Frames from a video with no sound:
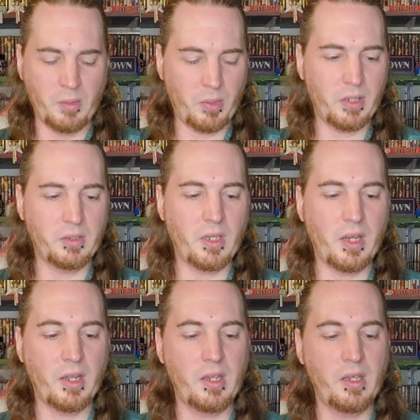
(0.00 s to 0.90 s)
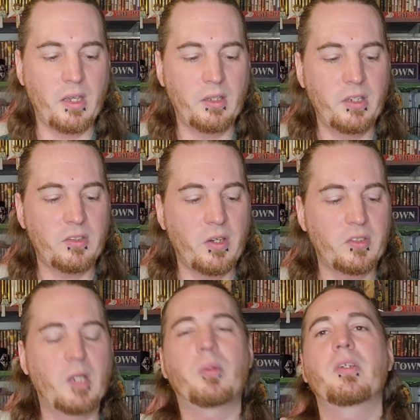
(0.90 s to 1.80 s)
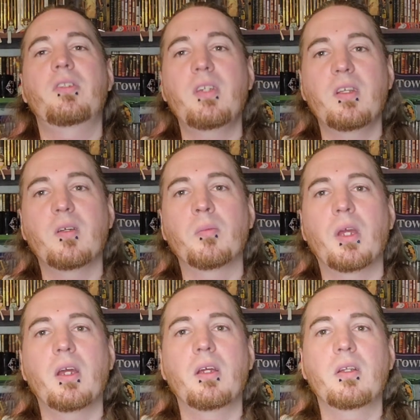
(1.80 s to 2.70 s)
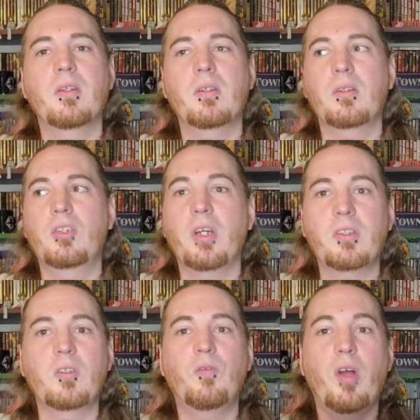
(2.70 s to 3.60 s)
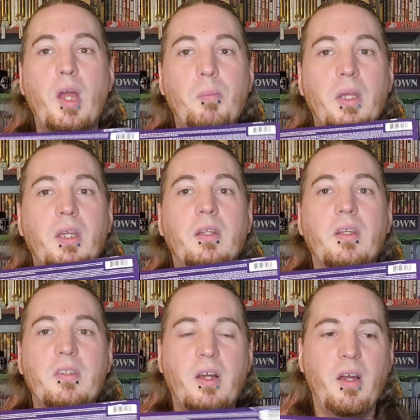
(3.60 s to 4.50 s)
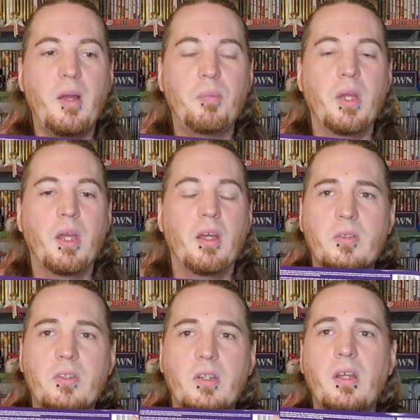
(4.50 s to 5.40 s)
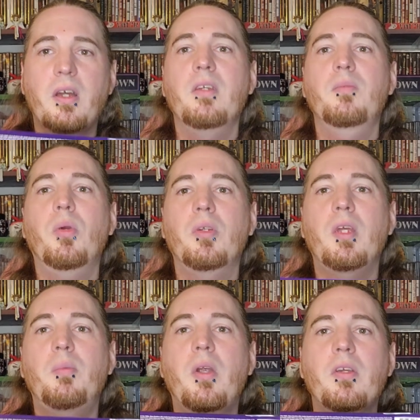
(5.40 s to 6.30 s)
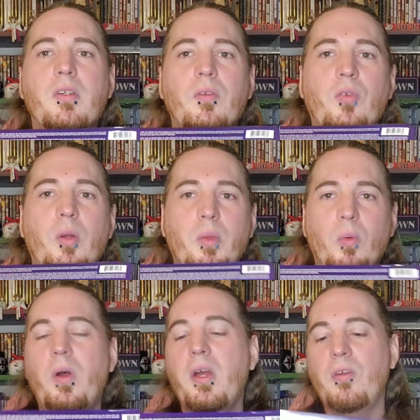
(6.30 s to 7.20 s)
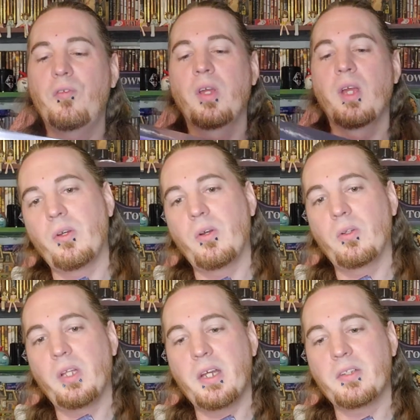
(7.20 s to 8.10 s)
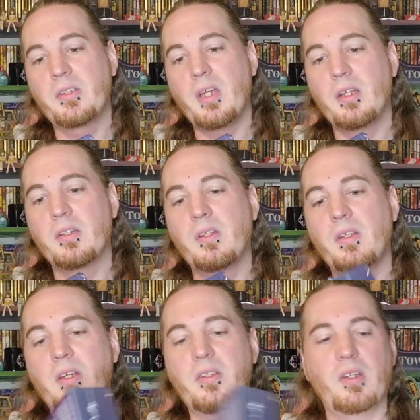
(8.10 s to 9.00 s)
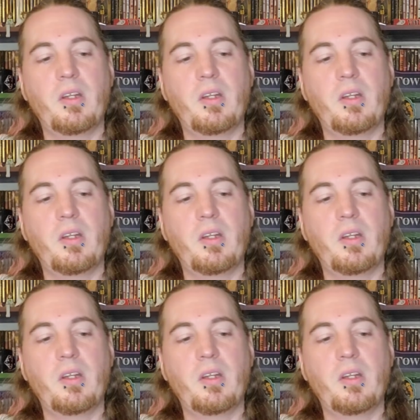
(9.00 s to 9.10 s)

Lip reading: But yeah, at least I was able to see them and justify picking this up. This was a nice birthday present from the wife. So let's get into this.